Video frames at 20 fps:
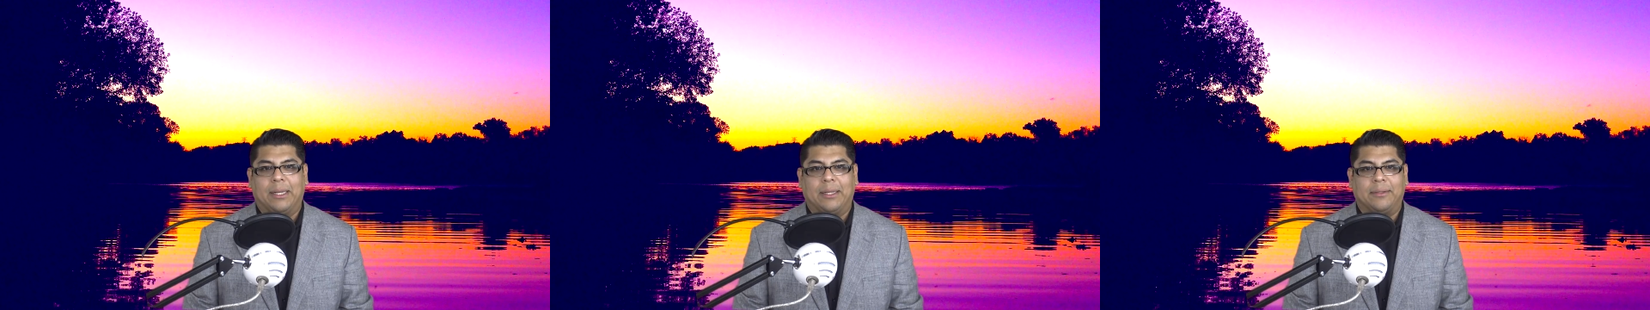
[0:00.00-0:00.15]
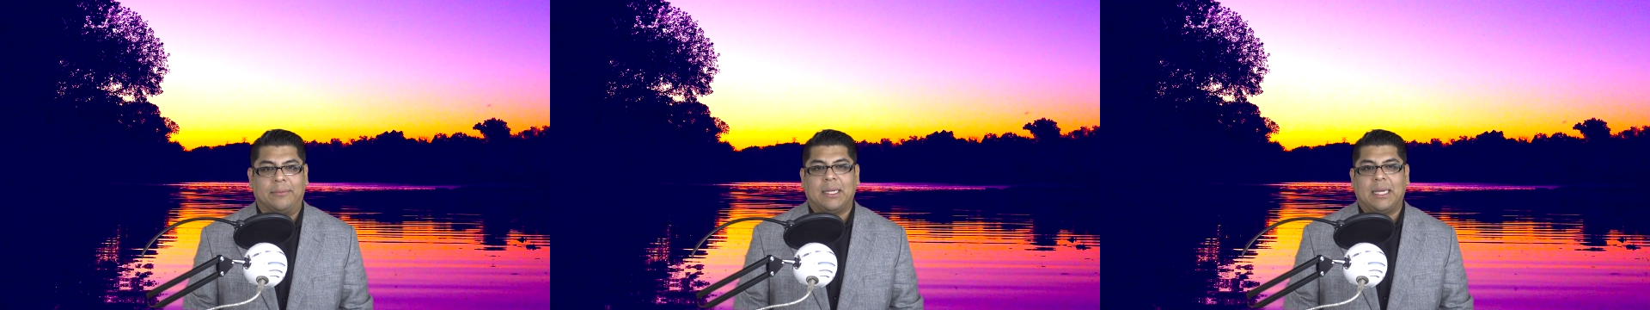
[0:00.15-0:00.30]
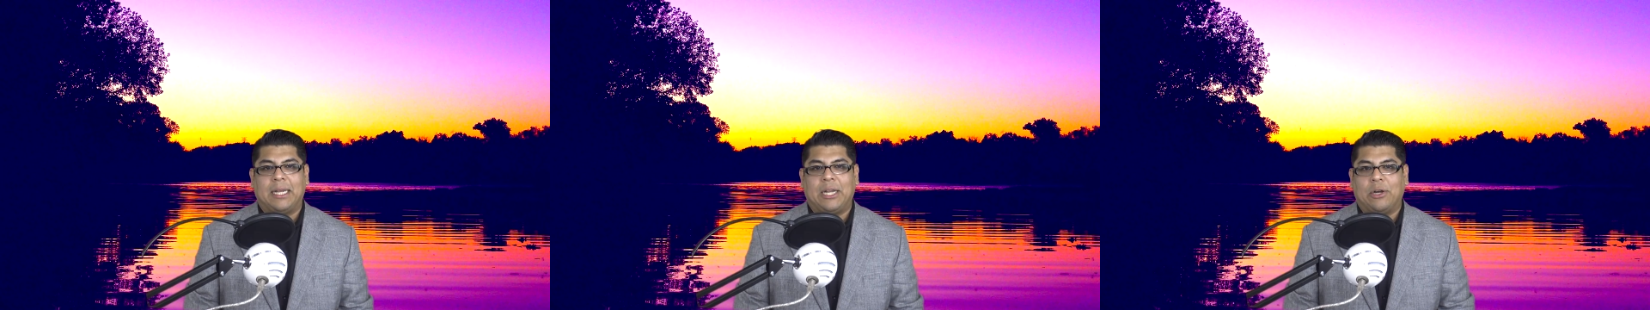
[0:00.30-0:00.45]

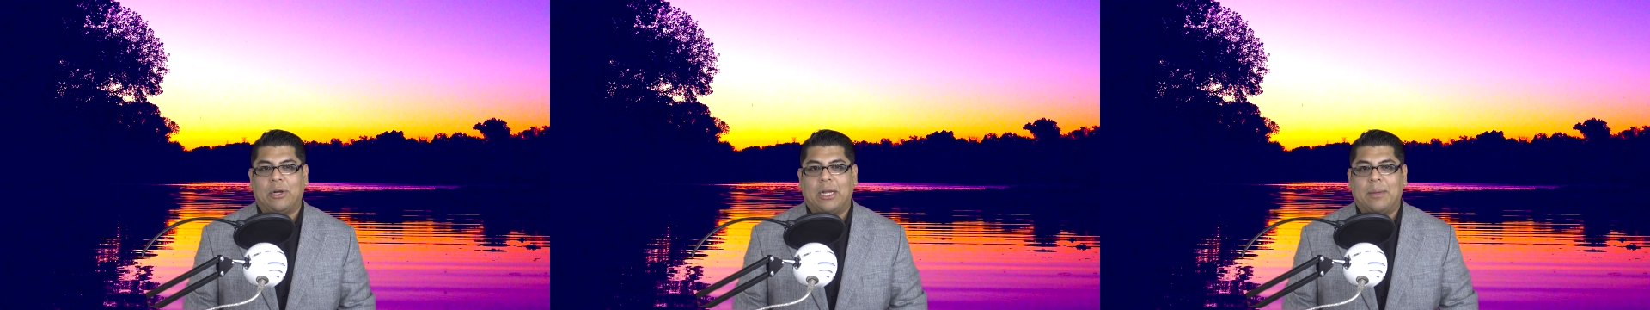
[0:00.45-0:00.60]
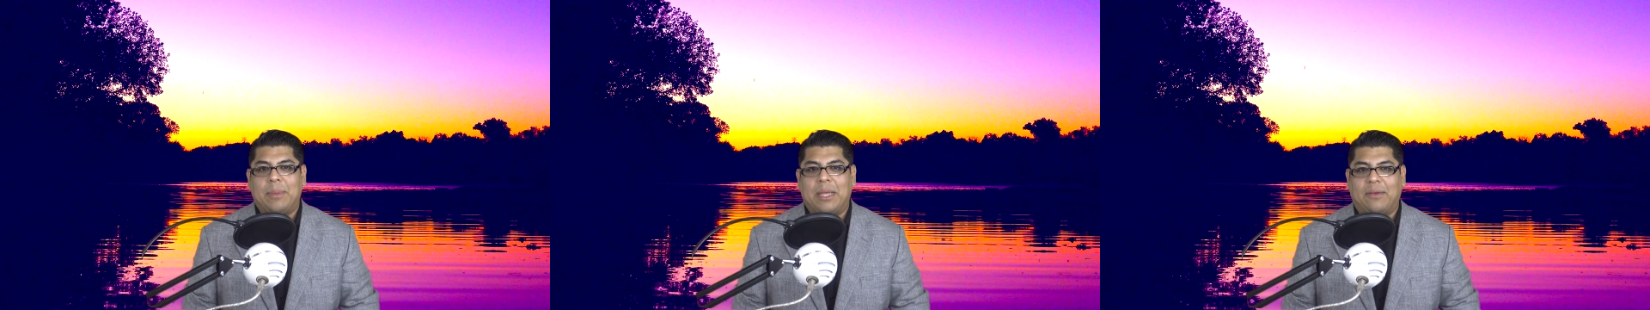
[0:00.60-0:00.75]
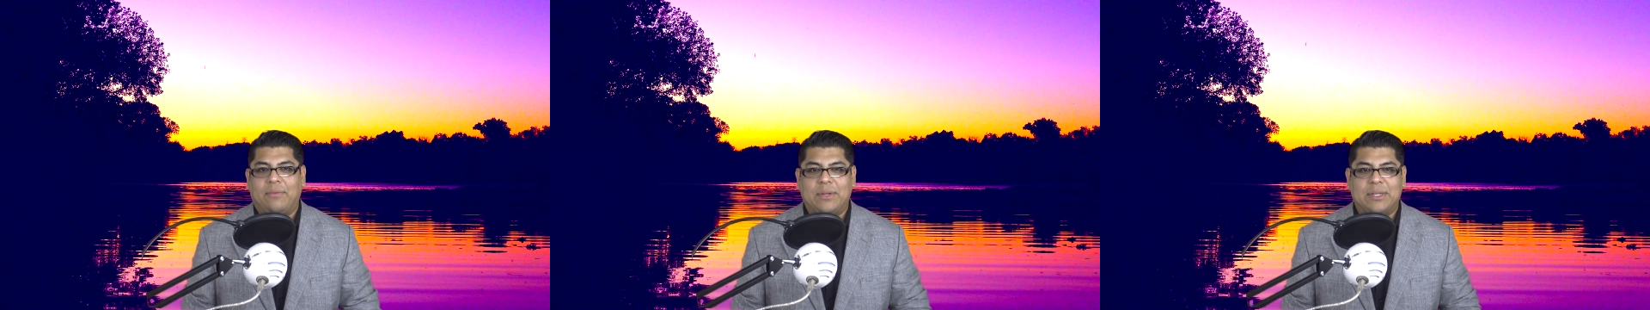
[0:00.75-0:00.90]
And here
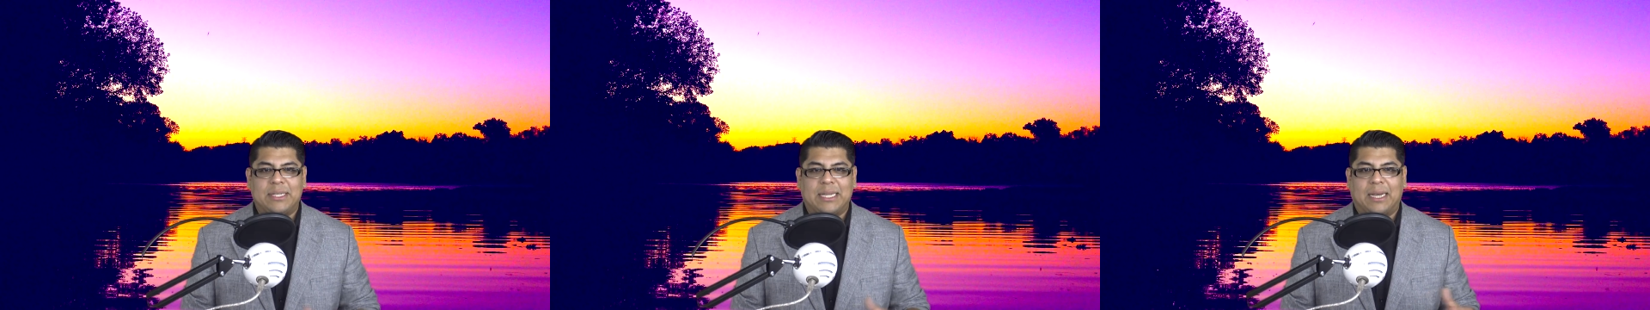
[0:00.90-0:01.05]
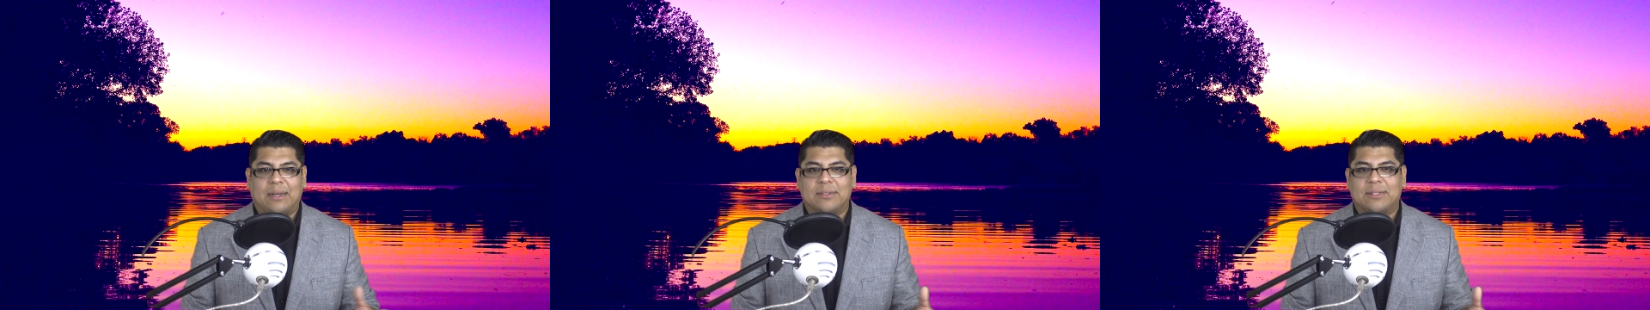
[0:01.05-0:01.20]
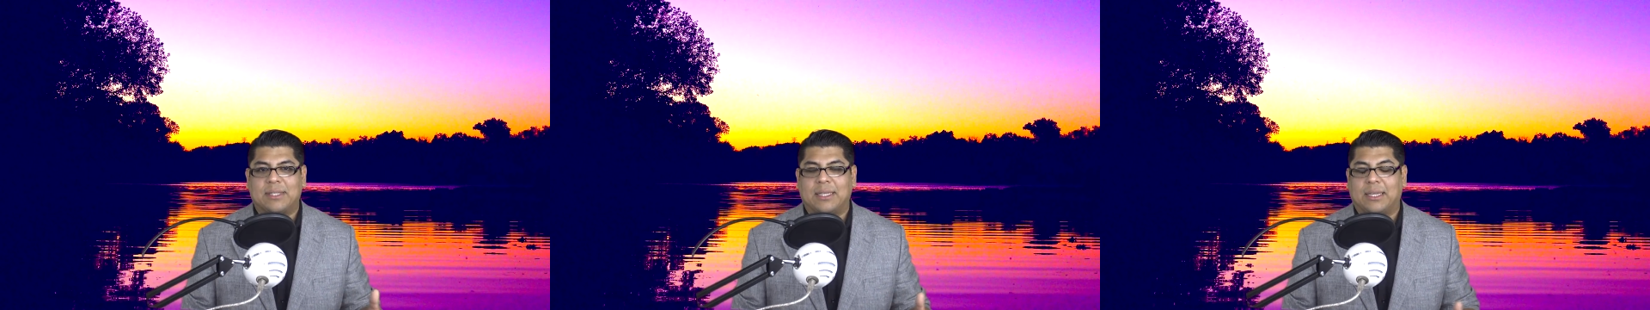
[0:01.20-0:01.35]
I'm having
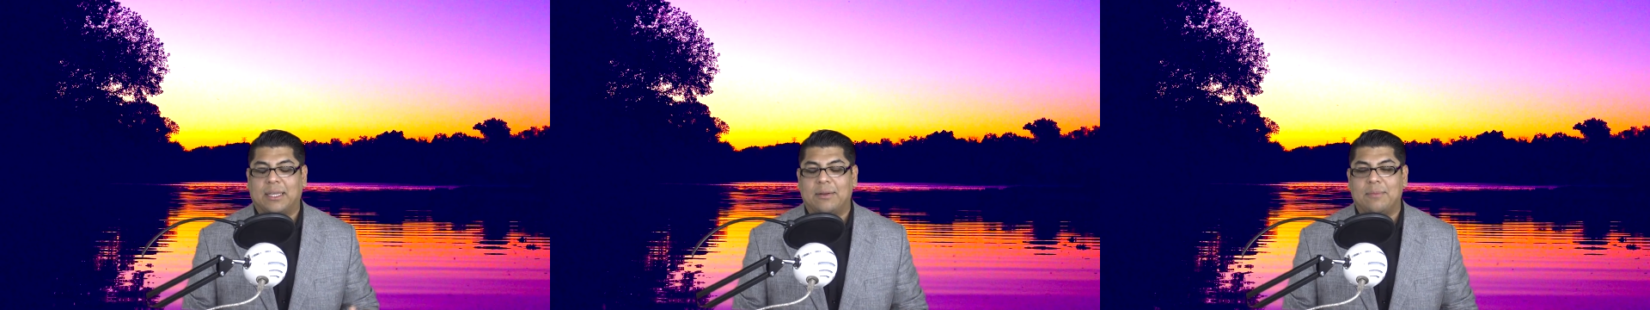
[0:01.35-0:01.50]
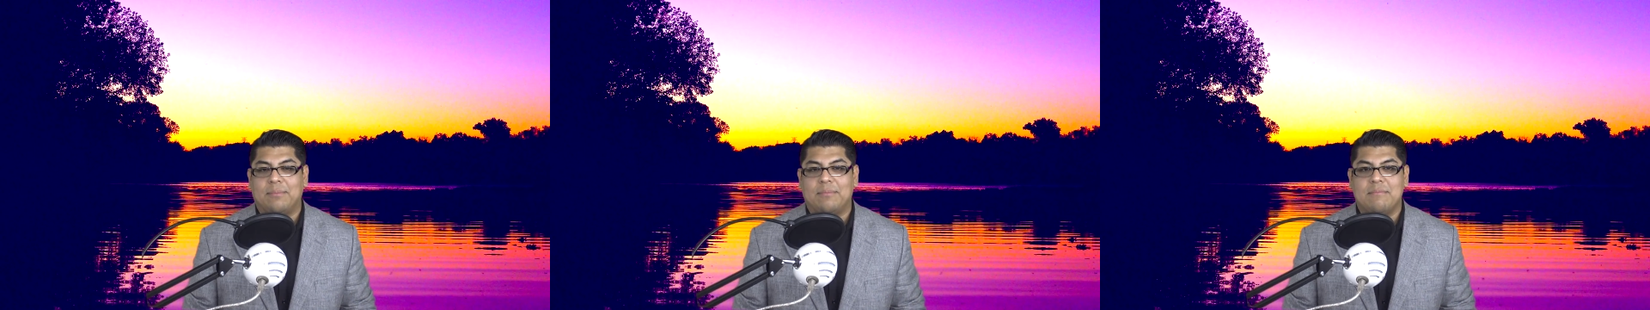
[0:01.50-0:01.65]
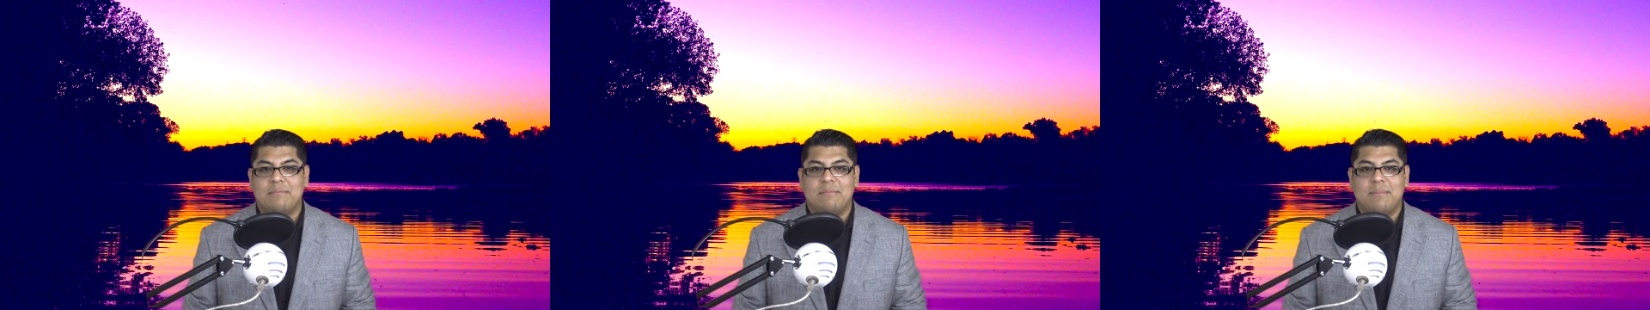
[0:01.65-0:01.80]
doubts,
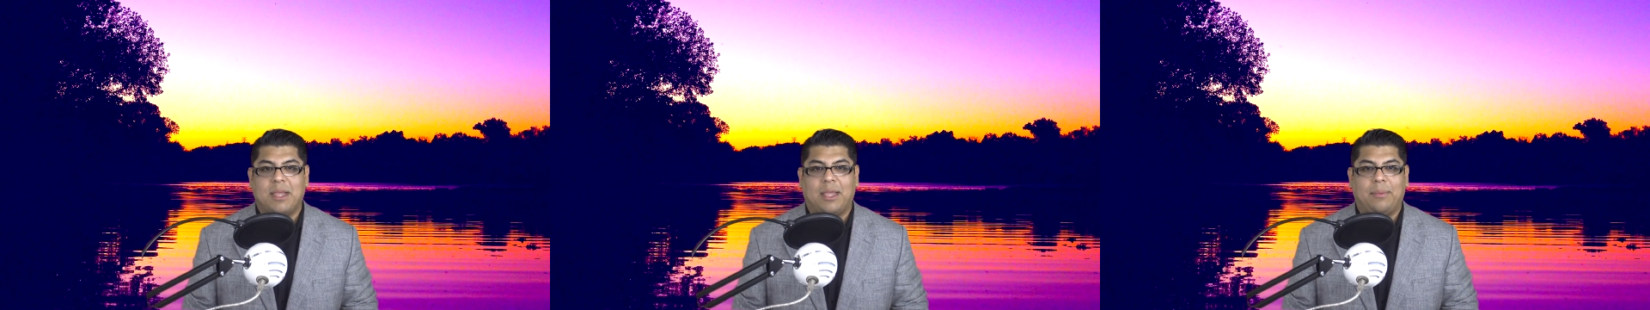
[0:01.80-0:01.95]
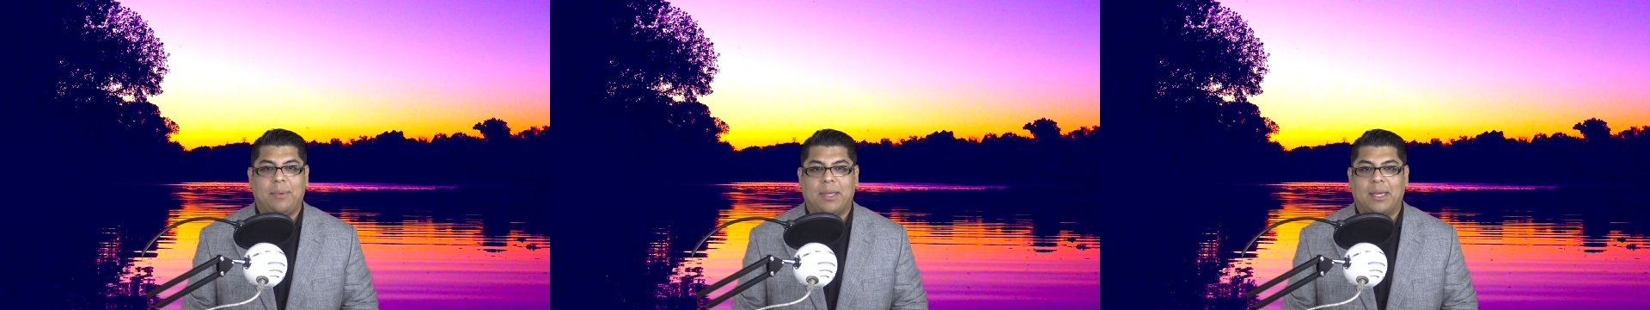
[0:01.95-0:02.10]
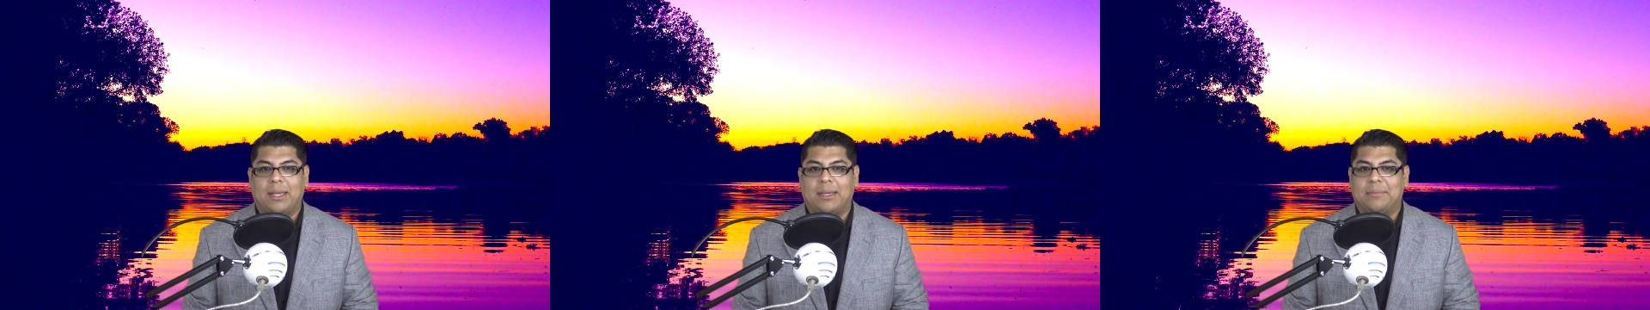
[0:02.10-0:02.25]
thinking
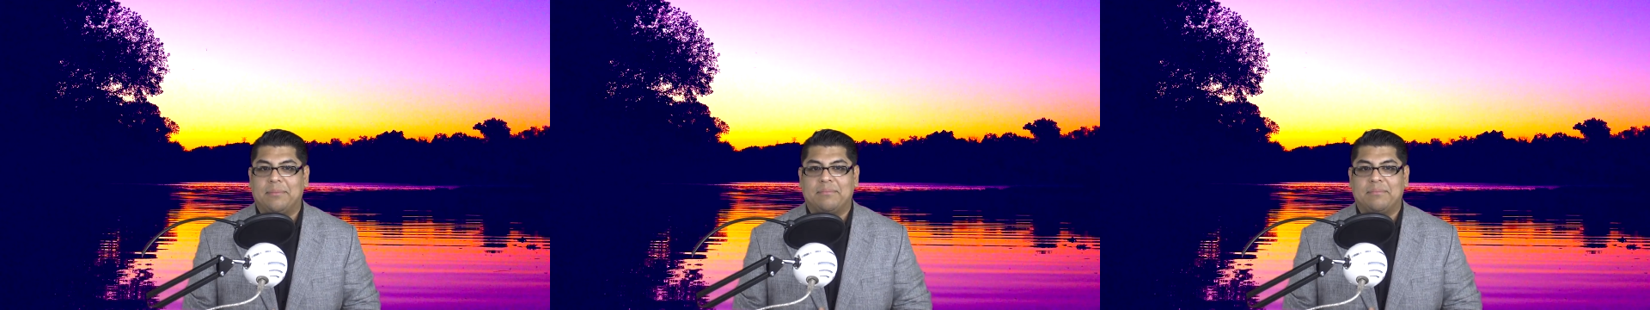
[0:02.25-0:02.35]
maybe I